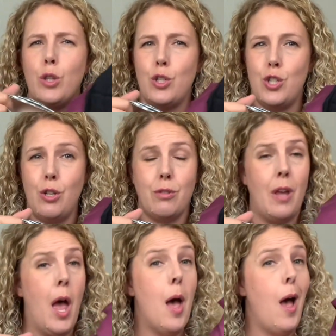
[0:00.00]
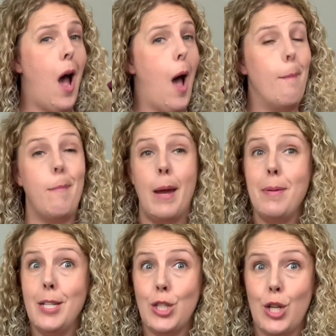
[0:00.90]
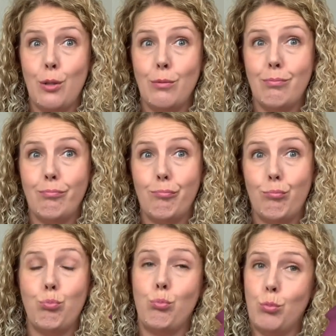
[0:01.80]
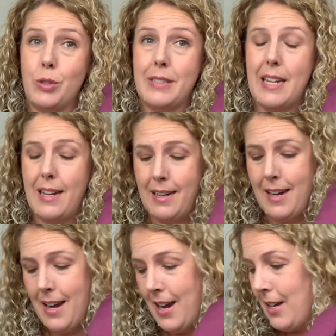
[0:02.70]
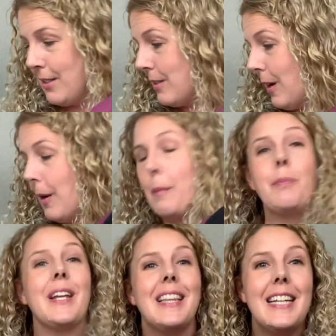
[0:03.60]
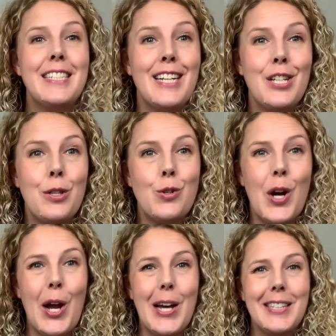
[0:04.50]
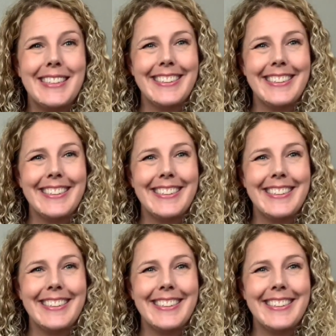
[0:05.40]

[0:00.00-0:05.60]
the shoes. Maybe it's cute. We'll see. So let's get to the try on.